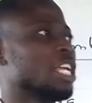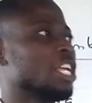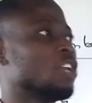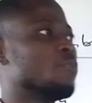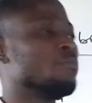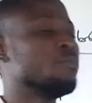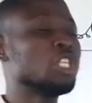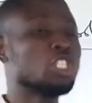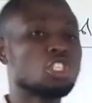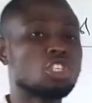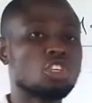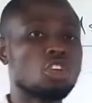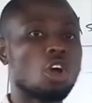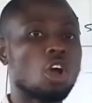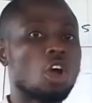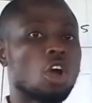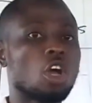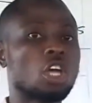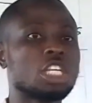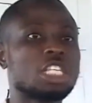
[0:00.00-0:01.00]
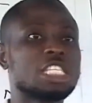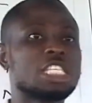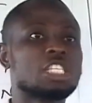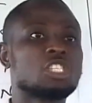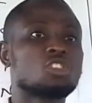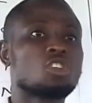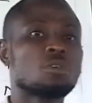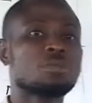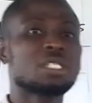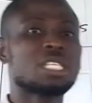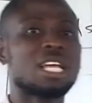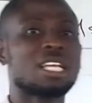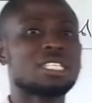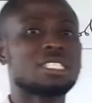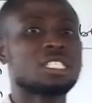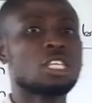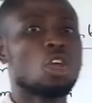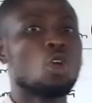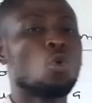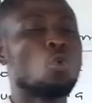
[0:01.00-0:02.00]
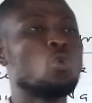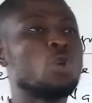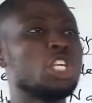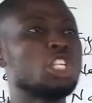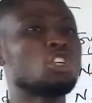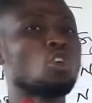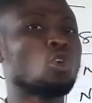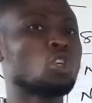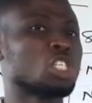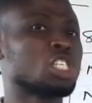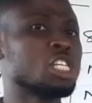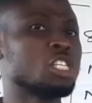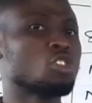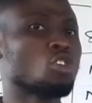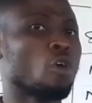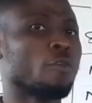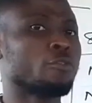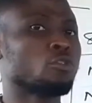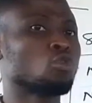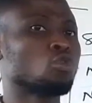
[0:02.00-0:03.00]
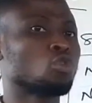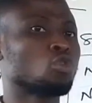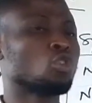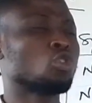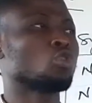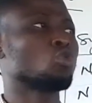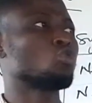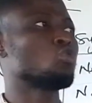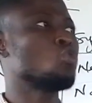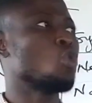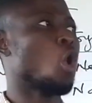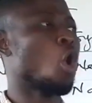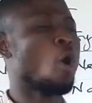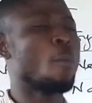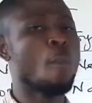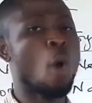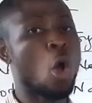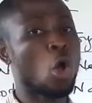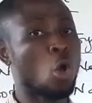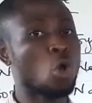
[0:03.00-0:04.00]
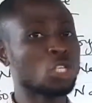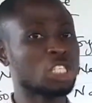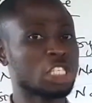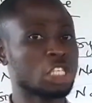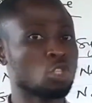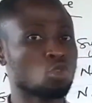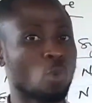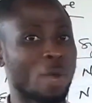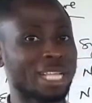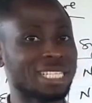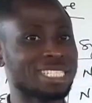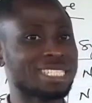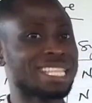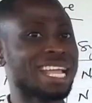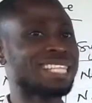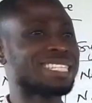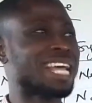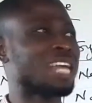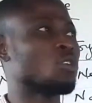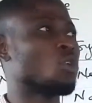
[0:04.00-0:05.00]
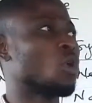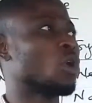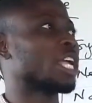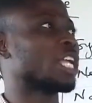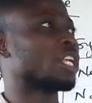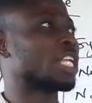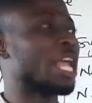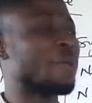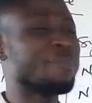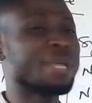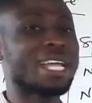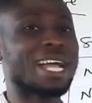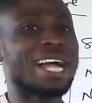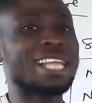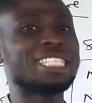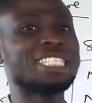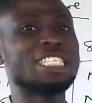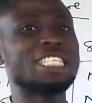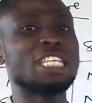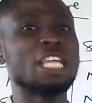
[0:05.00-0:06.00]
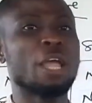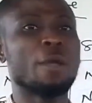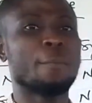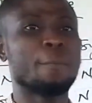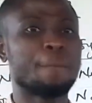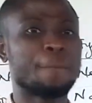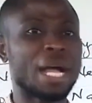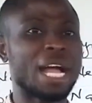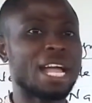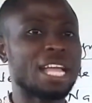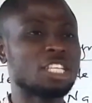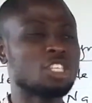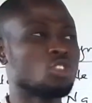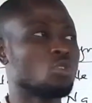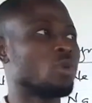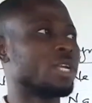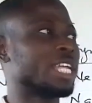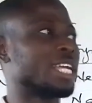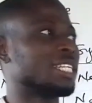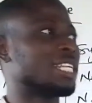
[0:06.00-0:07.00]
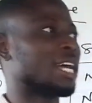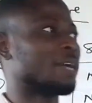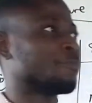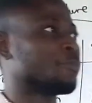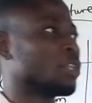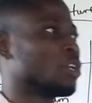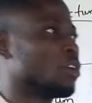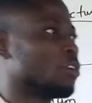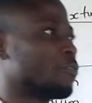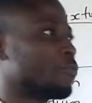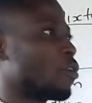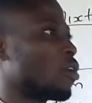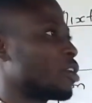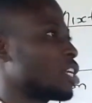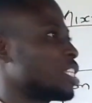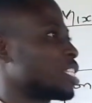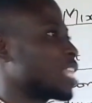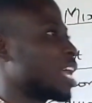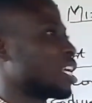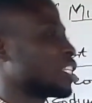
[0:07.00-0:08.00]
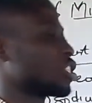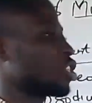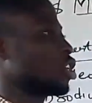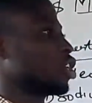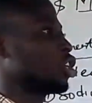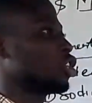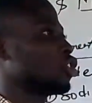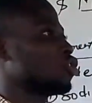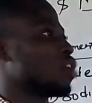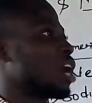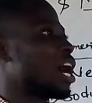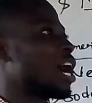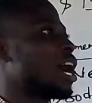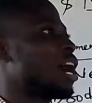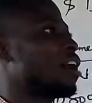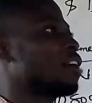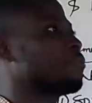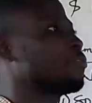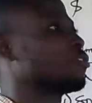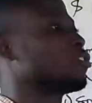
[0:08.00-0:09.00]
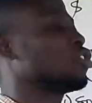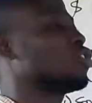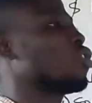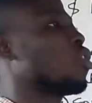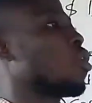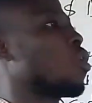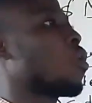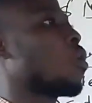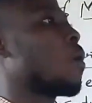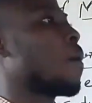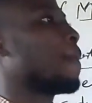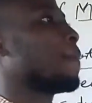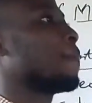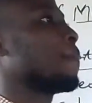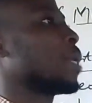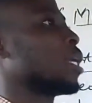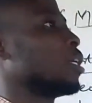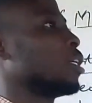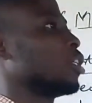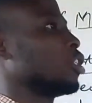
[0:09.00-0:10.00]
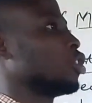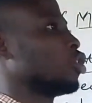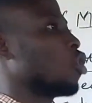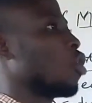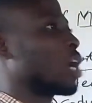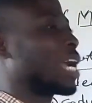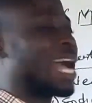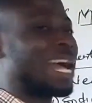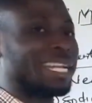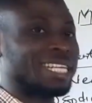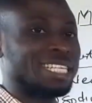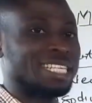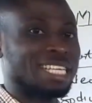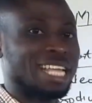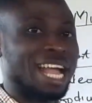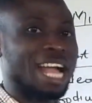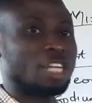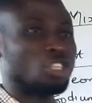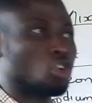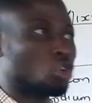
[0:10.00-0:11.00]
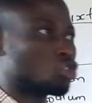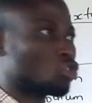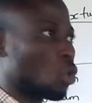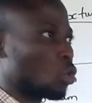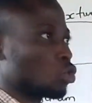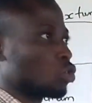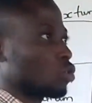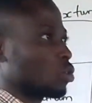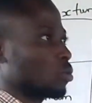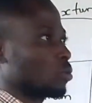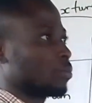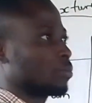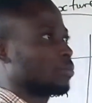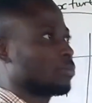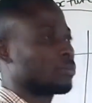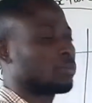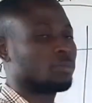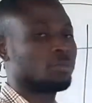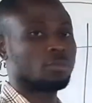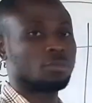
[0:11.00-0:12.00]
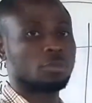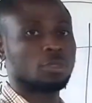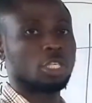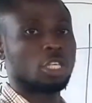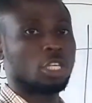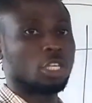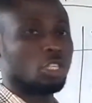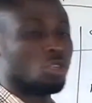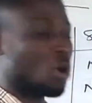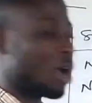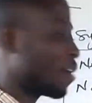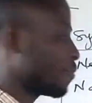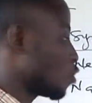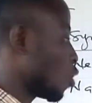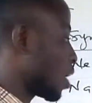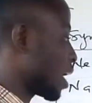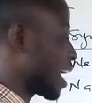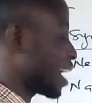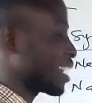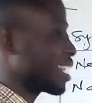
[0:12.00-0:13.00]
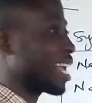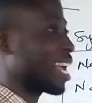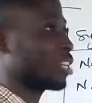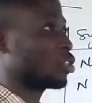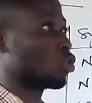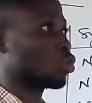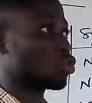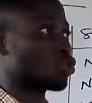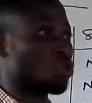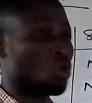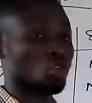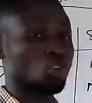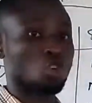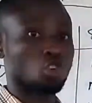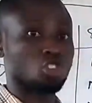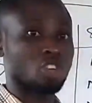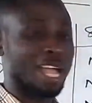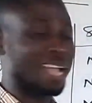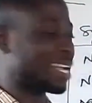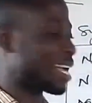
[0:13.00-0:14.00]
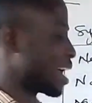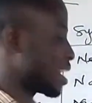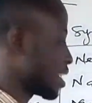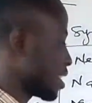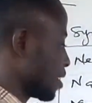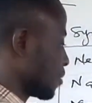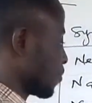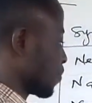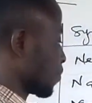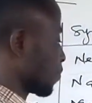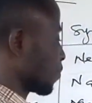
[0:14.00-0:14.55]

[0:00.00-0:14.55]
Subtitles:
A mixture is a substance which consists of two or more constituents that are not chemically bound together. For instance, you have your garri and your salt. You have your garri and your salt, your dry garri,